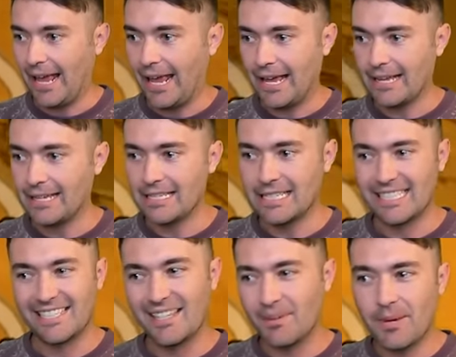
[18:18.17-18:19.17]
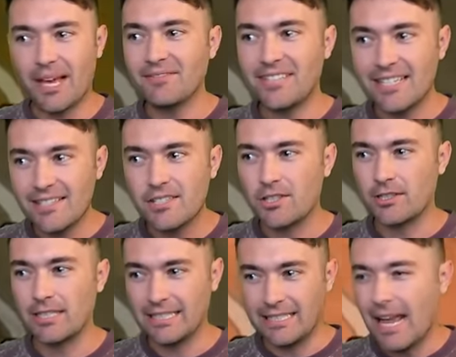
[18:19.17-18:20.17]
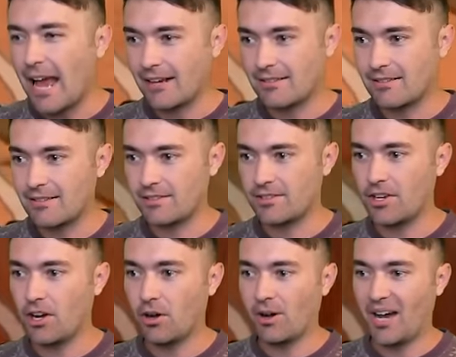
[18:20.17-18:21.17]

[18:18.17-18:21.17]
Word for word: And then we have Daisy Circuit next, so